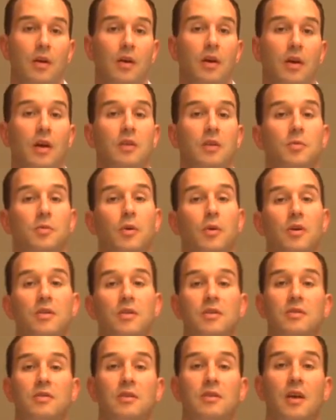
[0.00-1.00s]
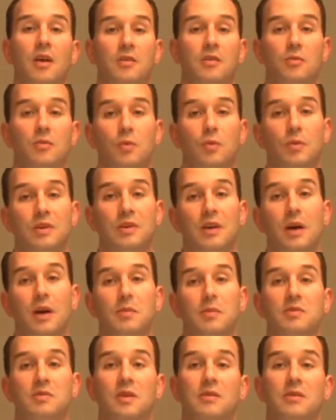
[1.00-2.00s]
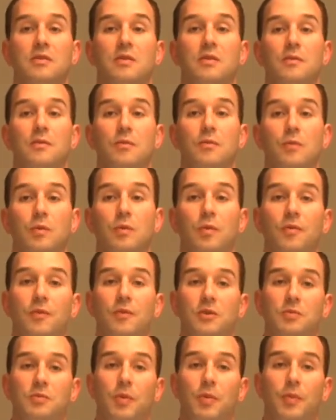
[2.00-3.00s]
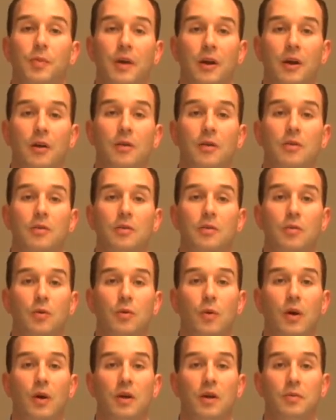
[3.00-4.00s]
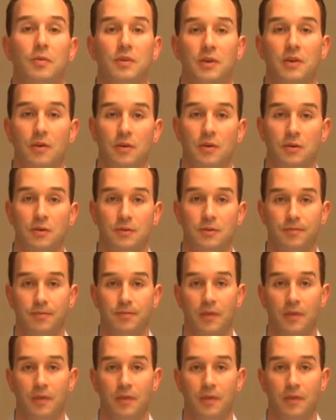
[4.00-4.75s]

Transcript: As part of this test will be time-sensitive, we will first prepare the required materials.